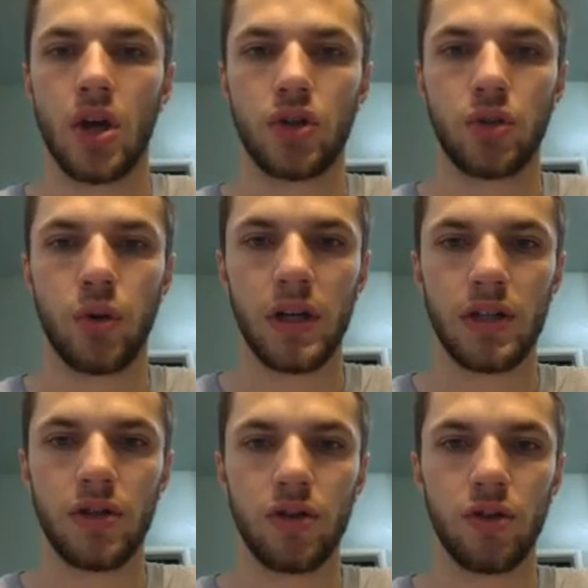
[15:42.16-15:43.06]

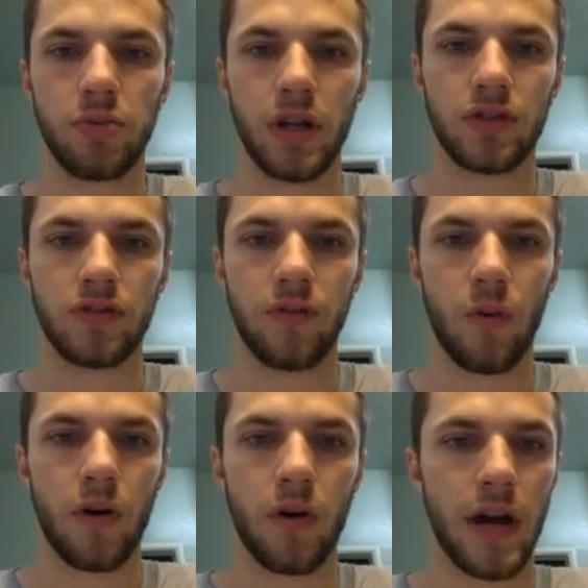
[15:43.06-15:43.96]
22 plus
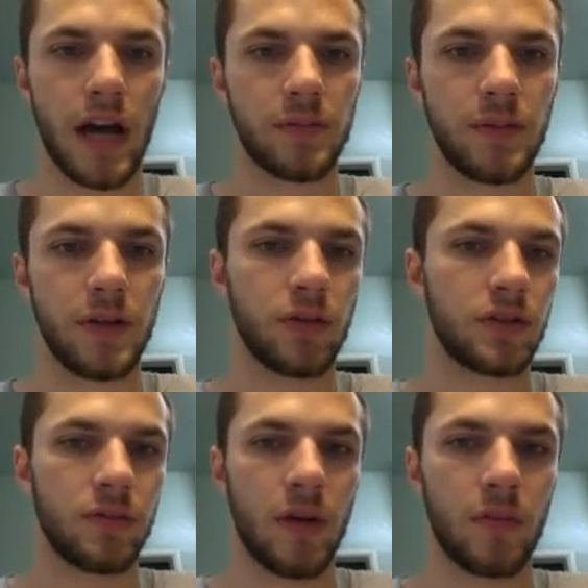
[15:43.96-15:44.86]
4 has to be equal to
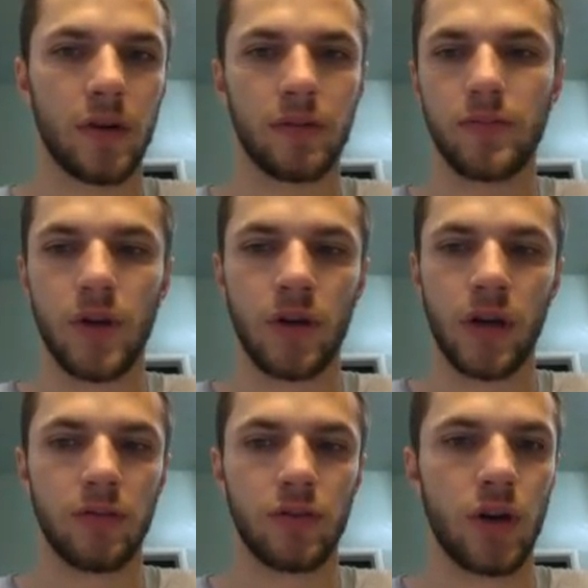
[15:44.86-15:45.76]
some number.
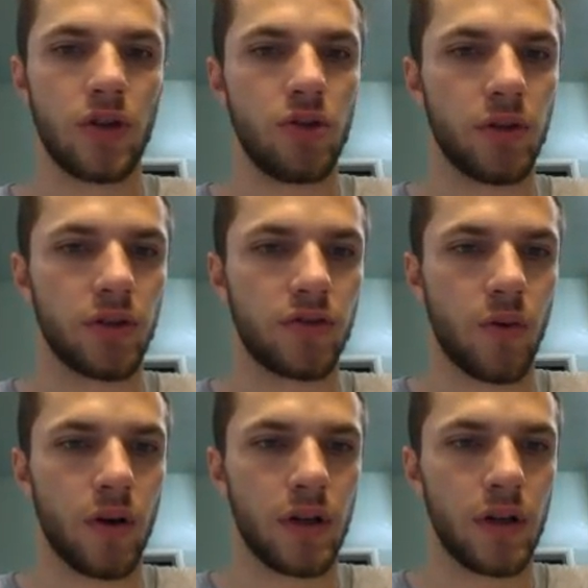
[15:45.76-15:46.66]
Okay, 22 plus
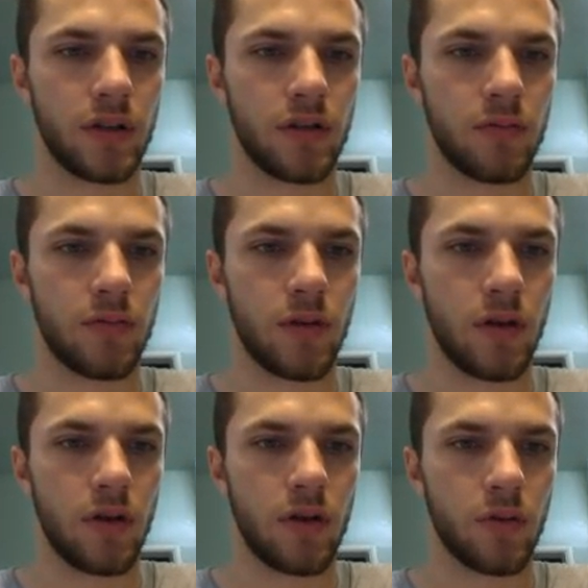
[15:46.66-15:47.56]
4 is
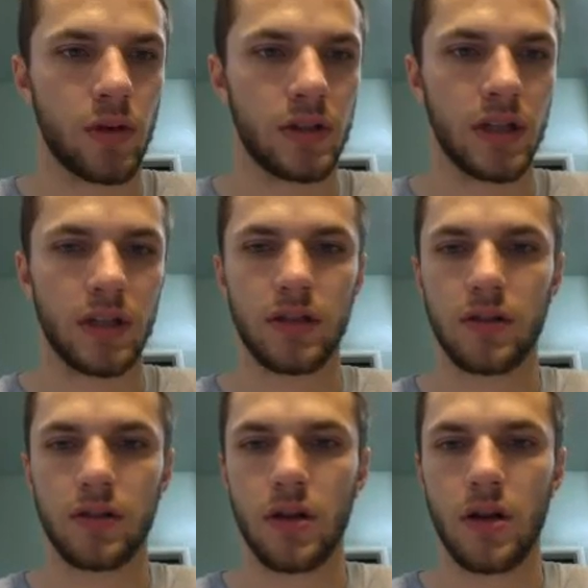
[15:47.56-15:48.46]
26.